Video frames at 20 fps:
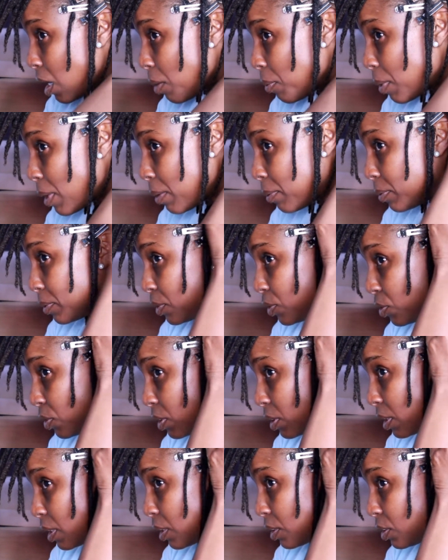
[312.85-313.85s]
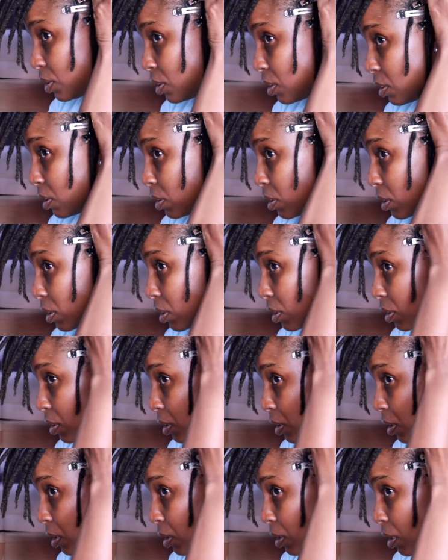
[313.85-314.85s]
I'll probably drink that ginseng
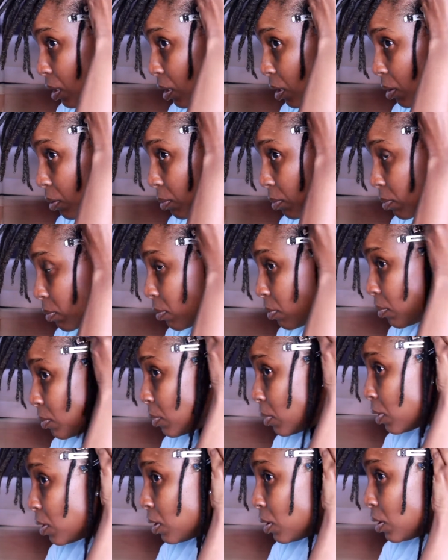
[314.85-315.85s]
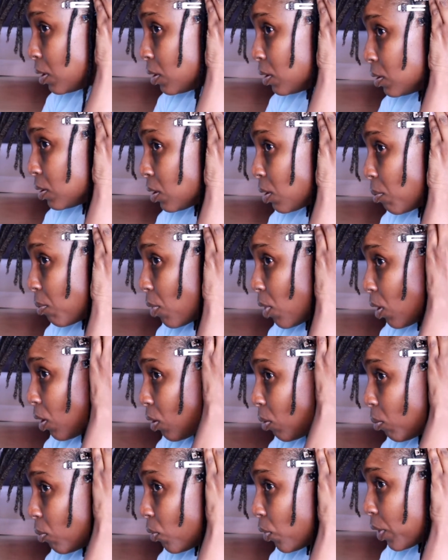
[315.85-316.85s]
tea um
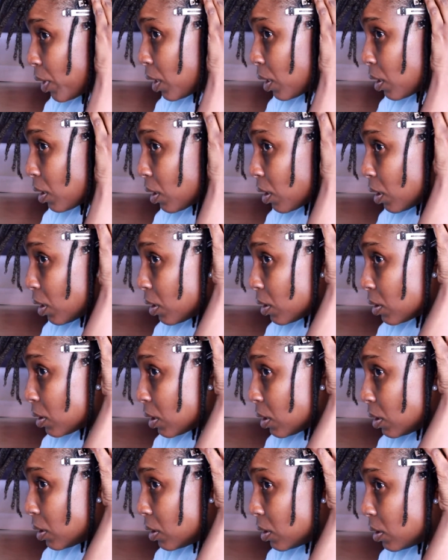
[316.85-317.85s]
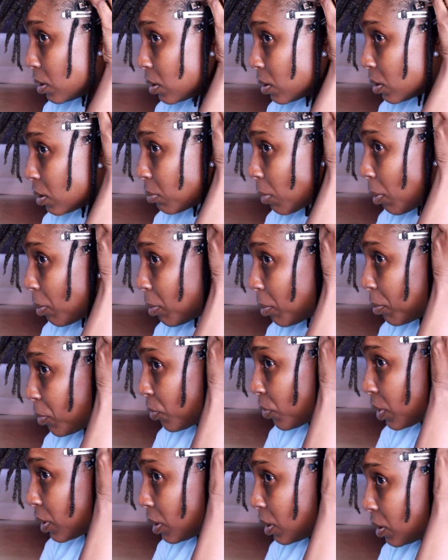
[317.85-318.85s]
tomorrow morning cuz I need to my
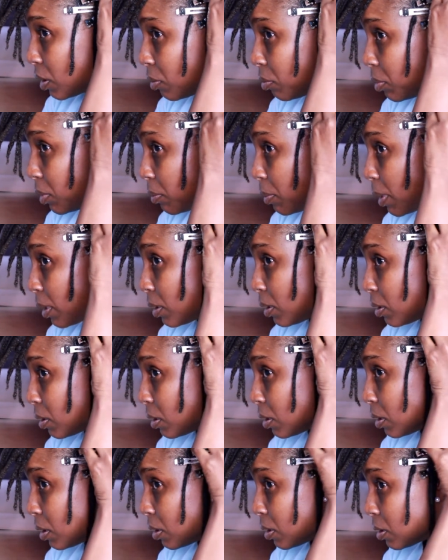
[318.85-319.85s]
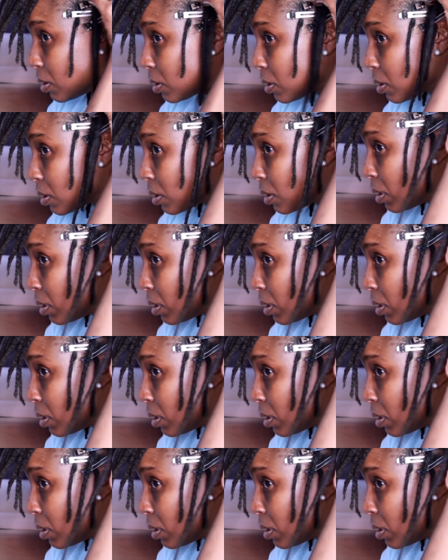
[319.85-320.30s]
memory need to be better than this